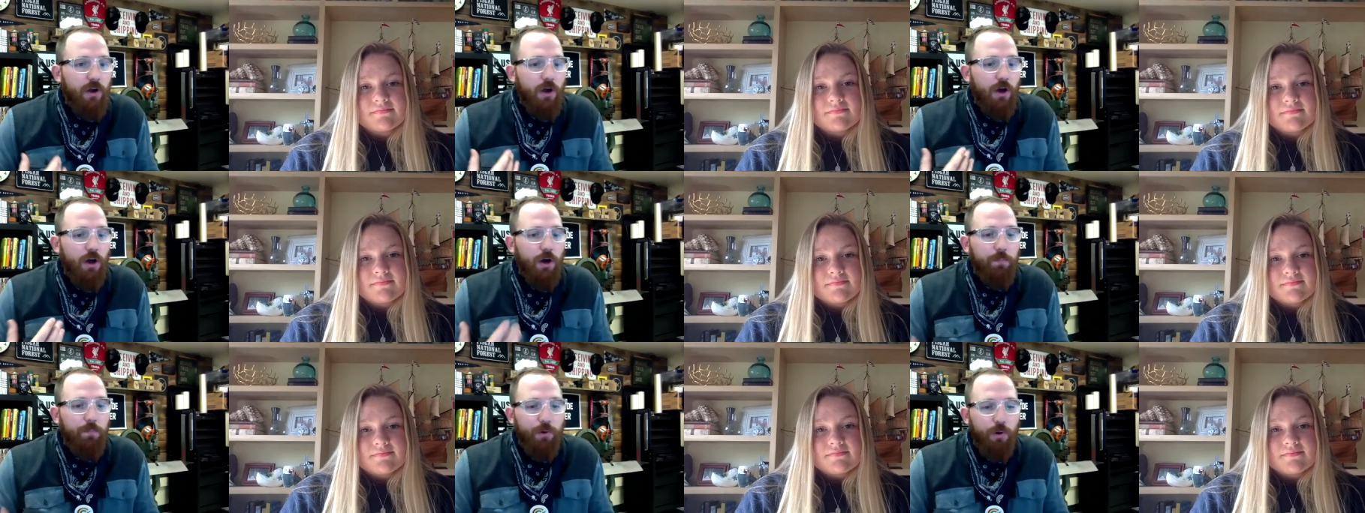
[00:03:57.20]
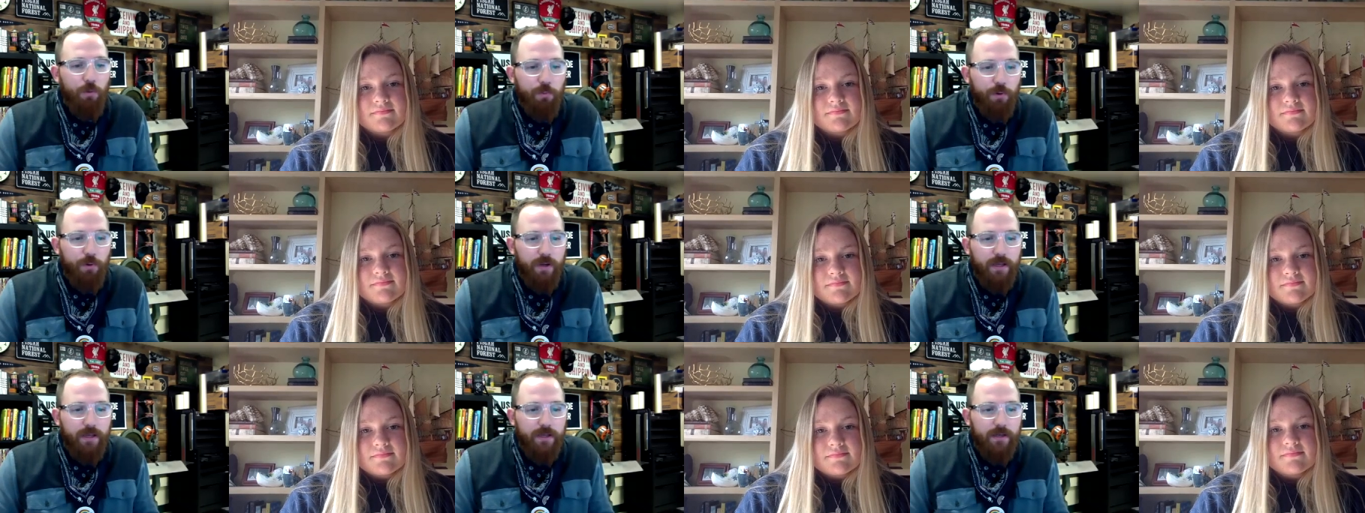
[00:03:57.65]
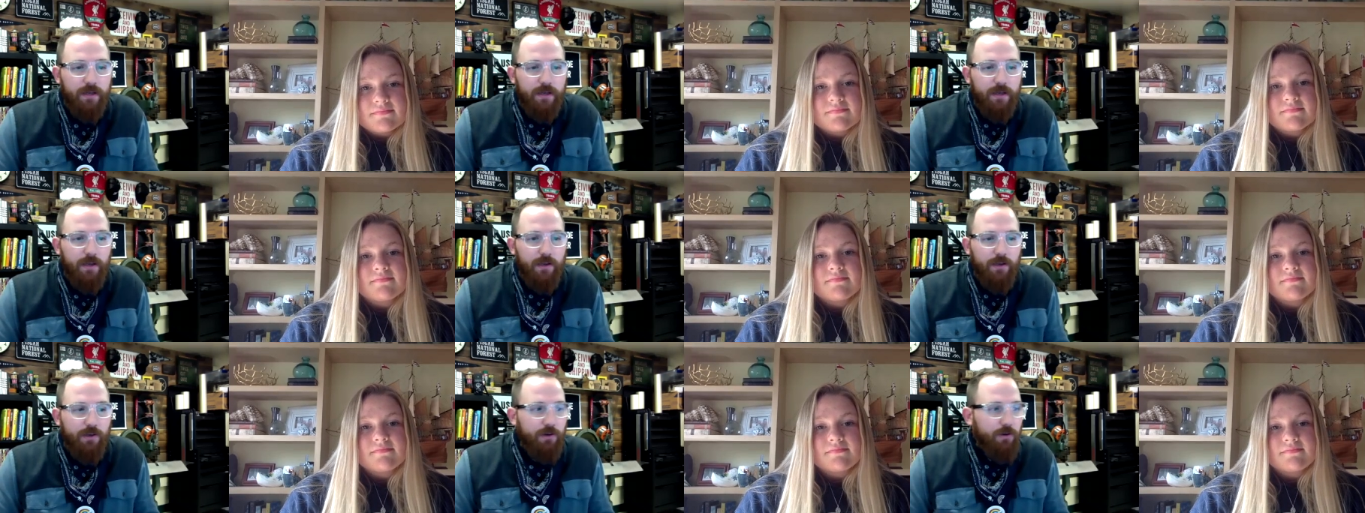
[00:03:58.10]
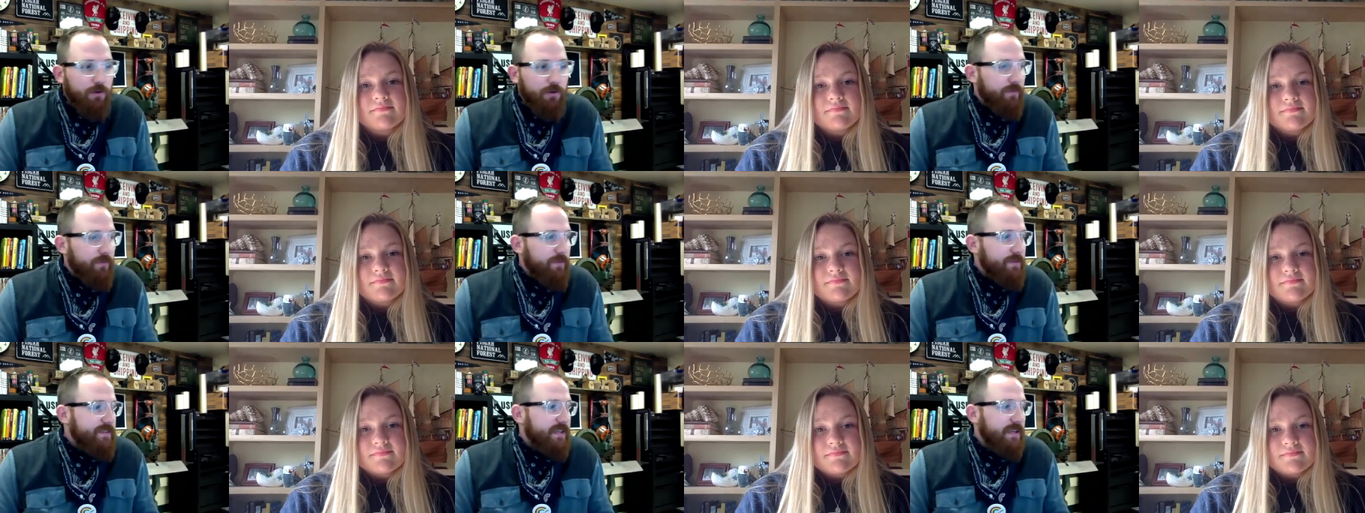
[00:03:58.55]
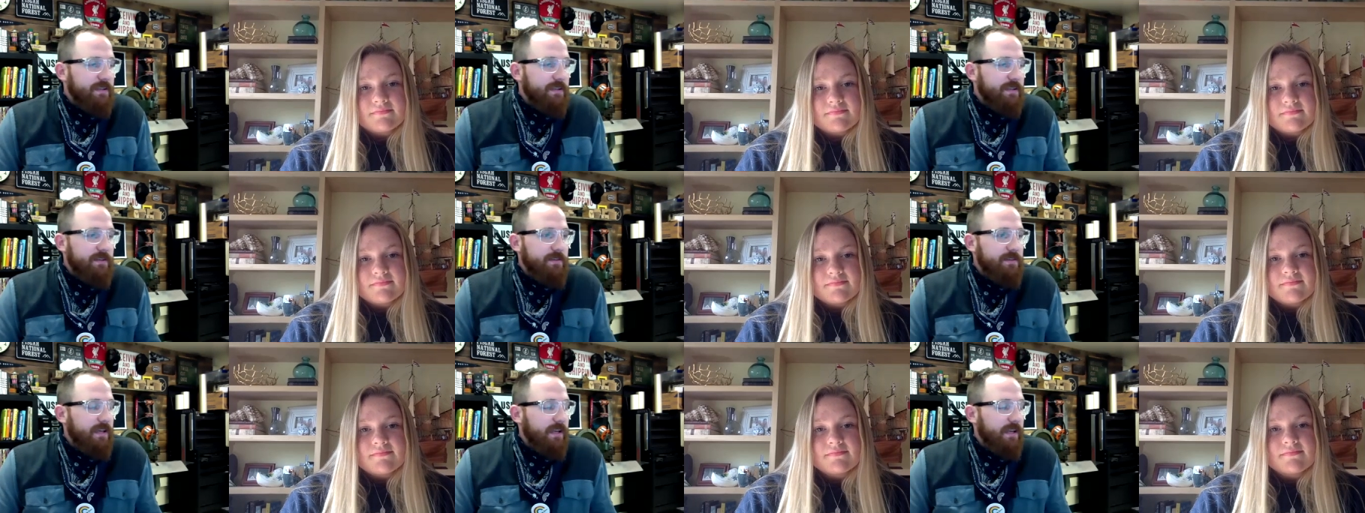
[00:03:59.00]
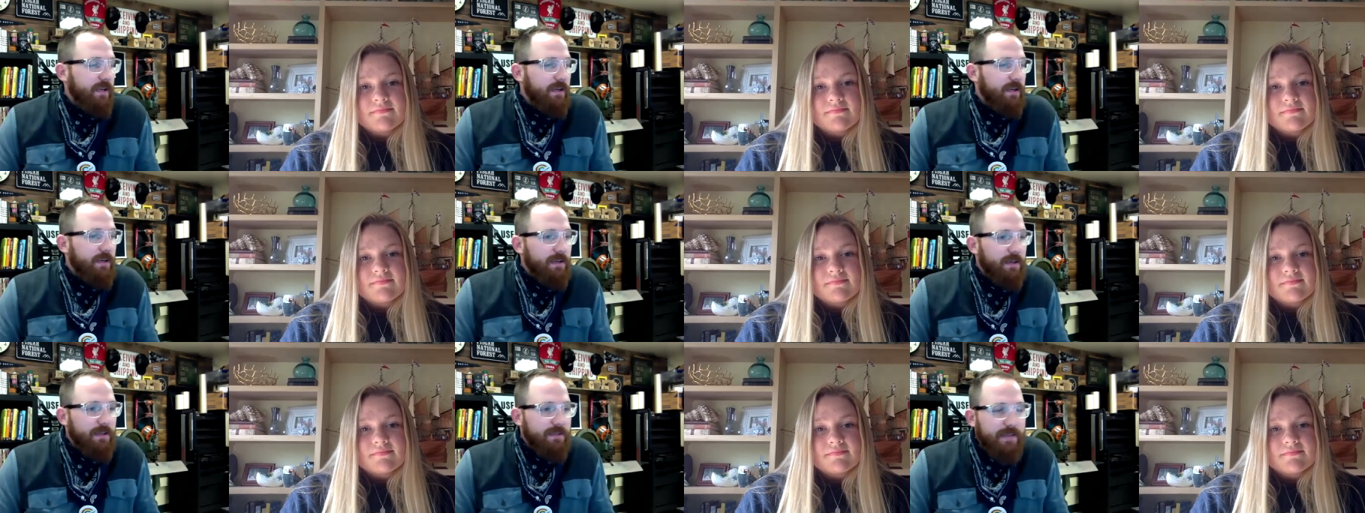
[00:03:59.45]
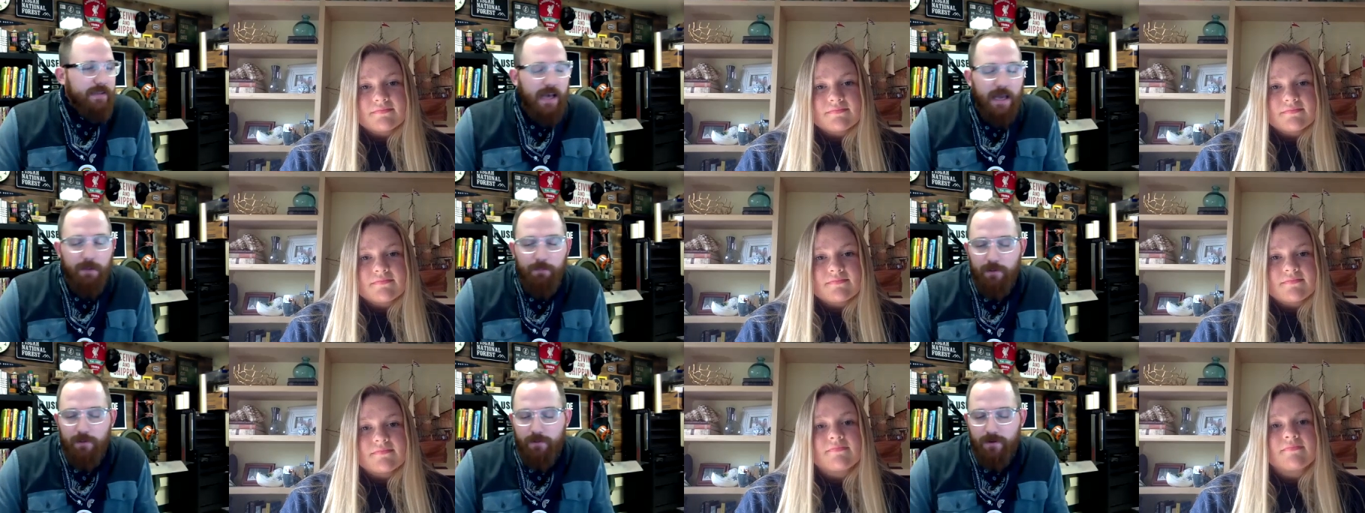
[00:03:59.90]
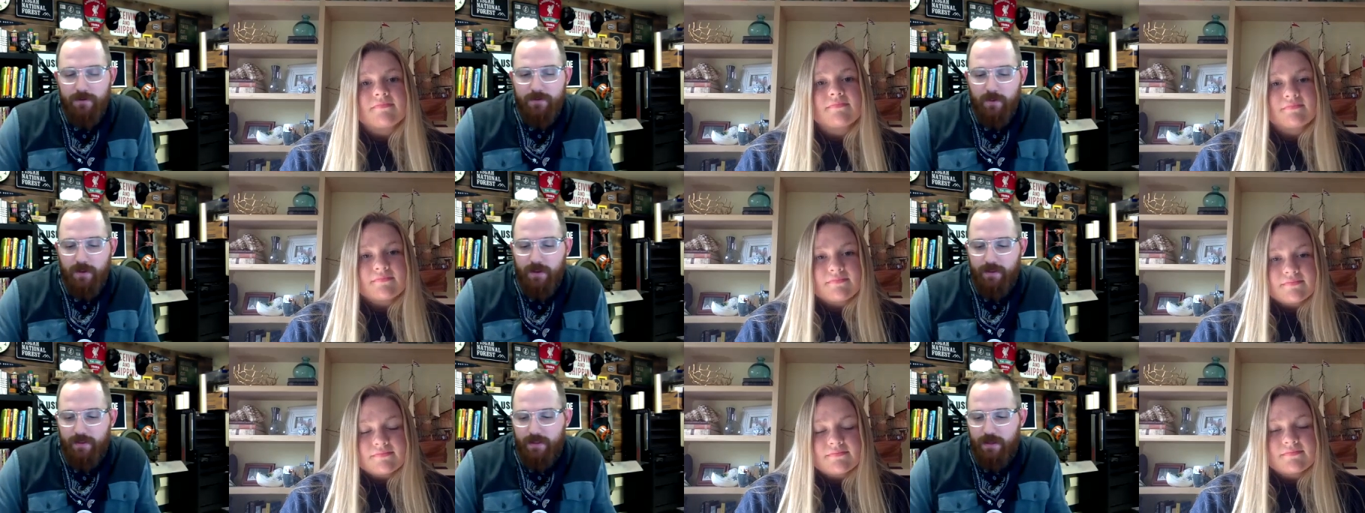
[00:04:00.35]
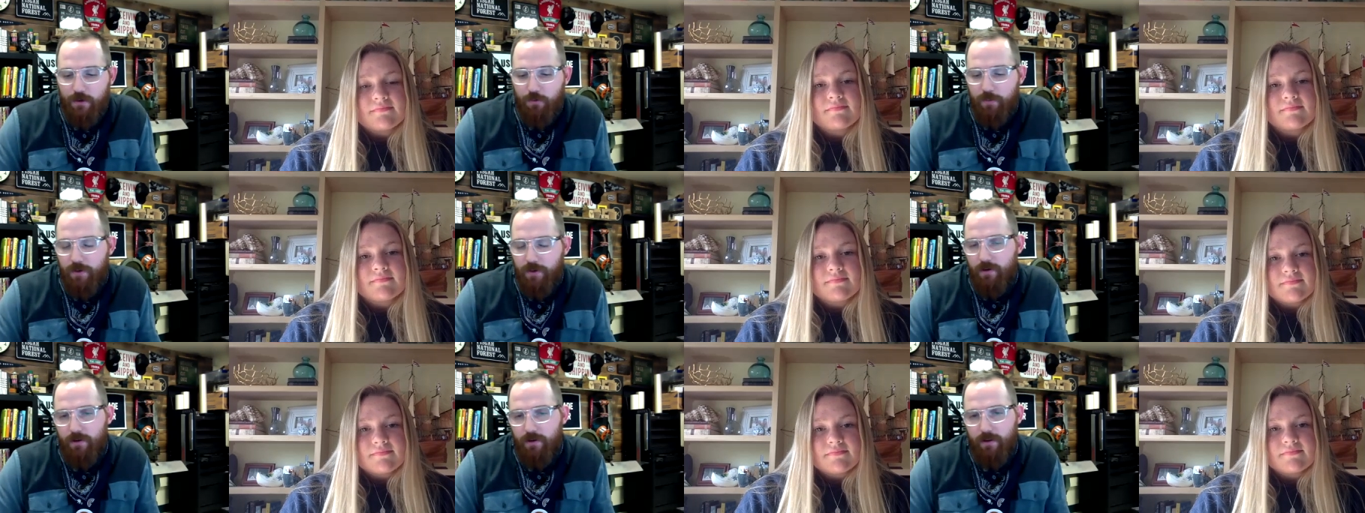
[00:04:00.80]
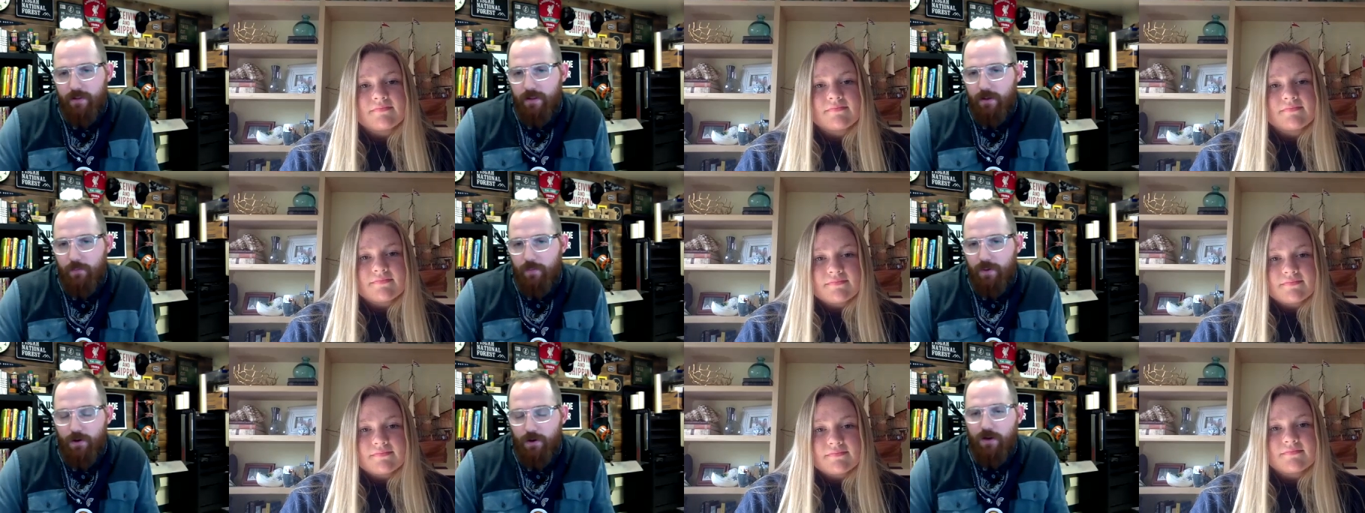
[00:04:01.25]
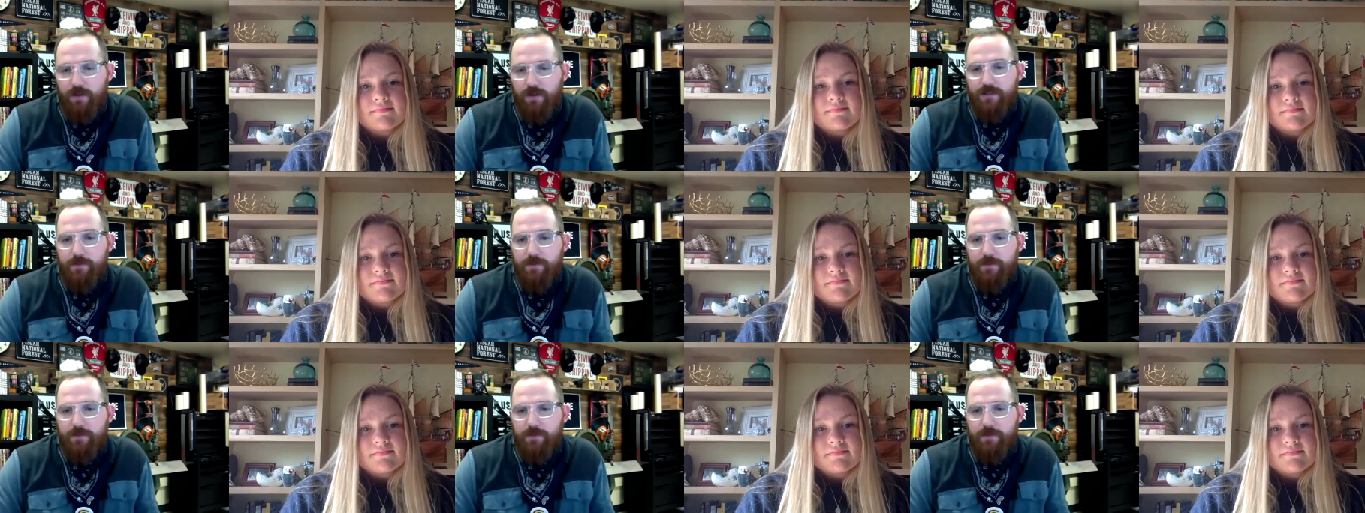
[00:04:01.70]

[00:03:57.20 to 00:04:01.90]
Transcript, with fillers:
Speaker 1: appropriate, you know, set setting a, a time limit on something, I think that would be a, that'd be an awesome